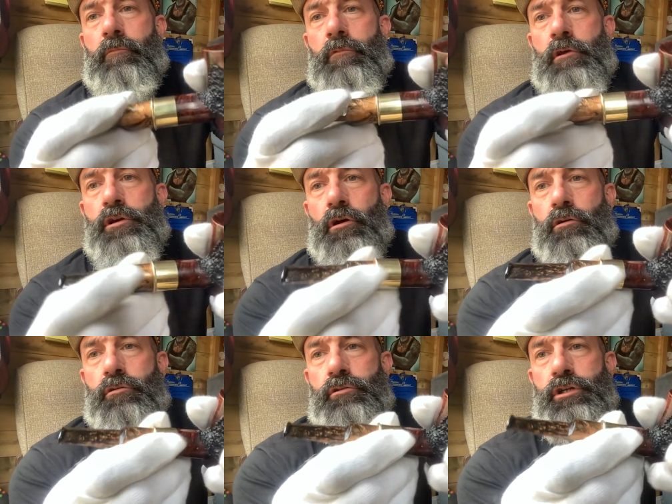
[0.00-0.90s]
The
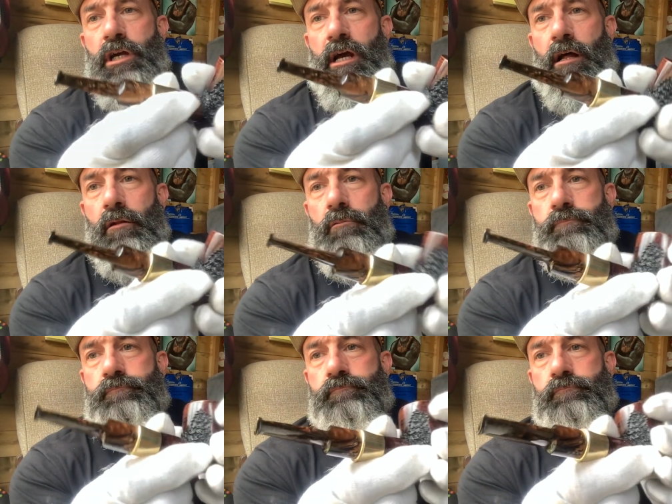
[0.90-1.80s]
shotgun shell
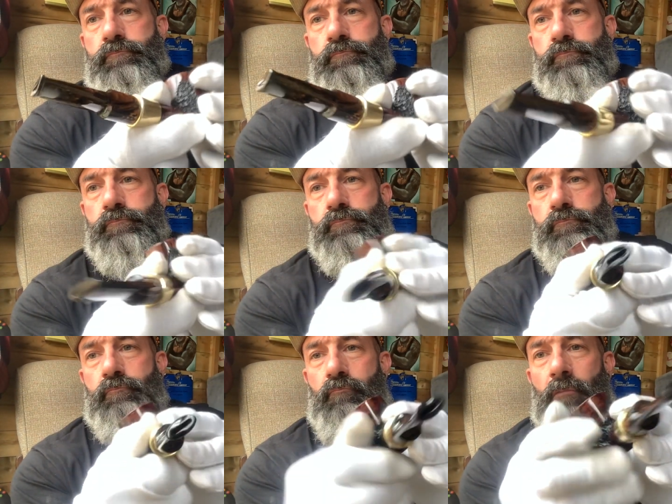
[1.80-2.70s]

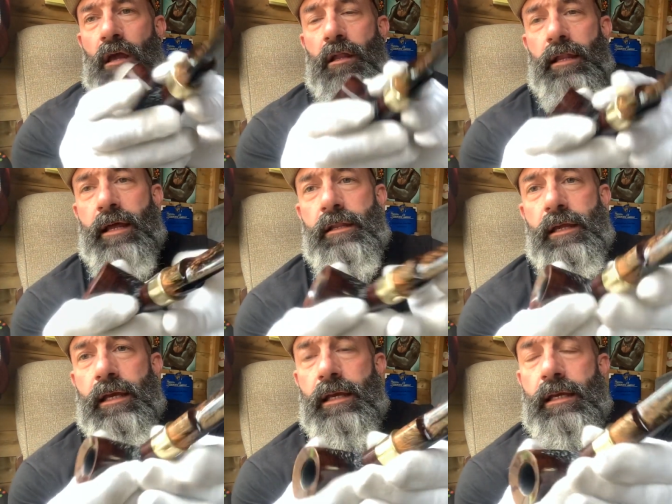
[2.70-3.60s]
and then
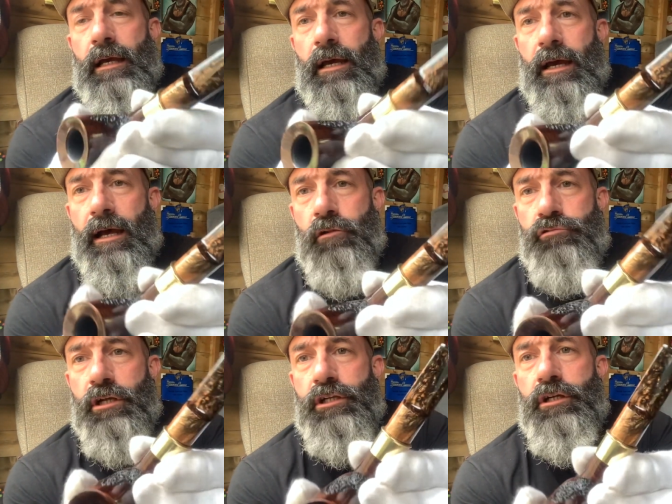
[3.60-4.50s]
the uh,
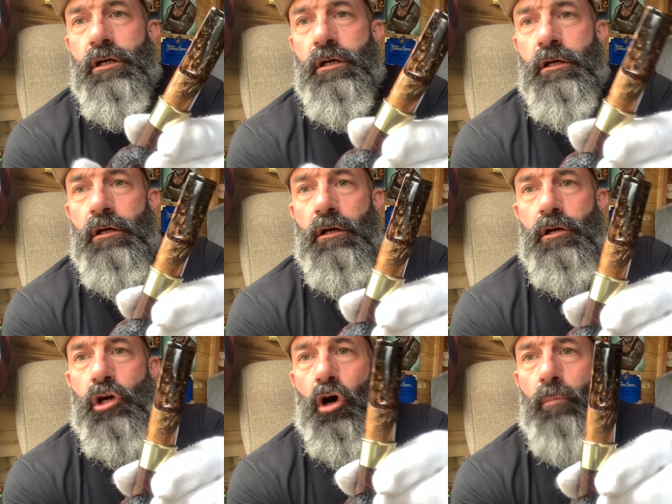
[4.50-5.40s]
Eldridge
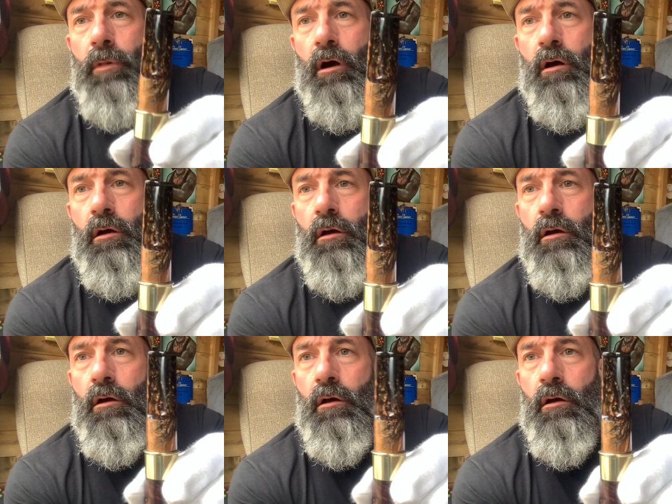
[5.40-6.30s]
copper
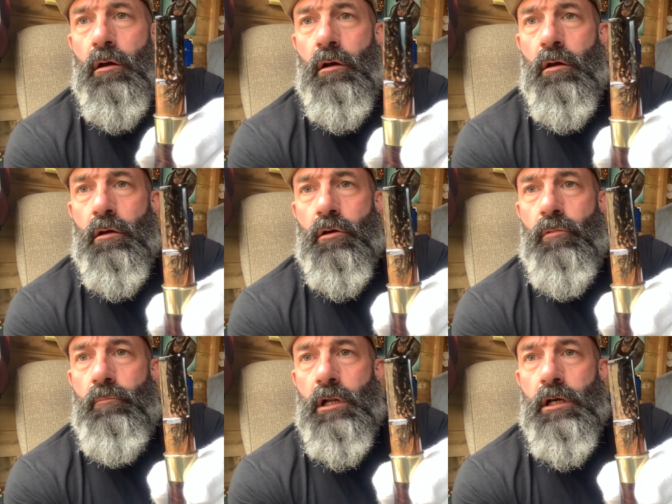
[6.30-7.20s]

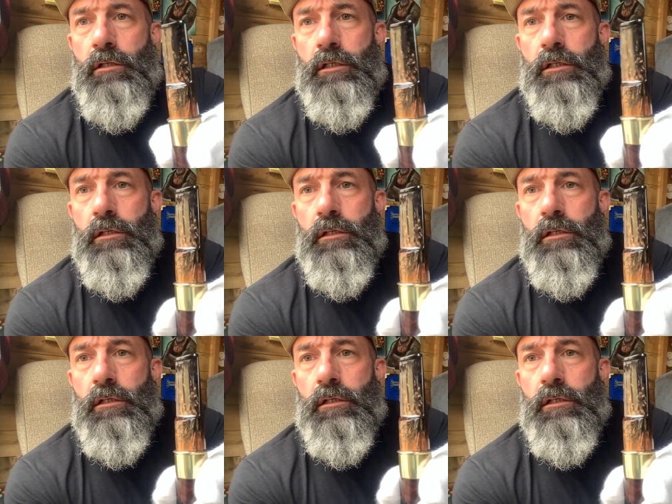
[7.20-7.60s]
Cumberland